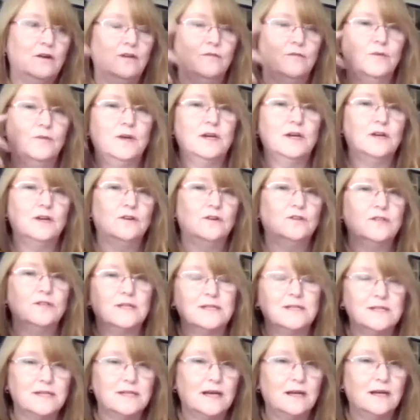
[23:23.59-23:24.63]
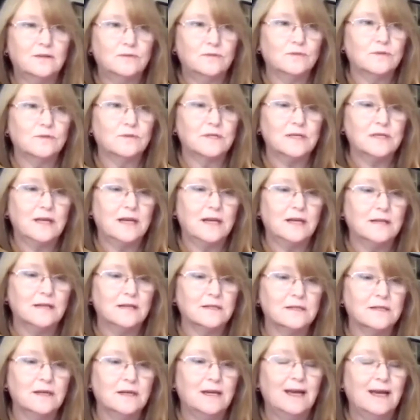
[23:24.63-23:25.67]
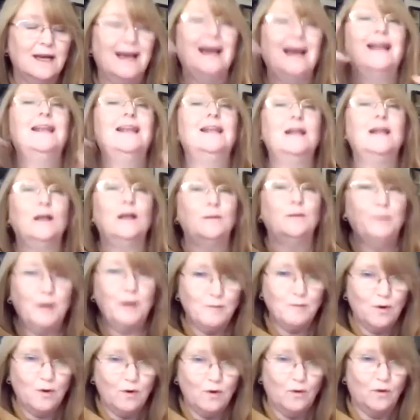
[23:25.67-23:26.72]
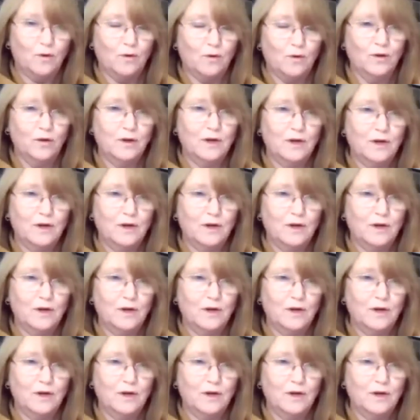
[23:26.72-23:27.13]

if we can understand those things a little bit more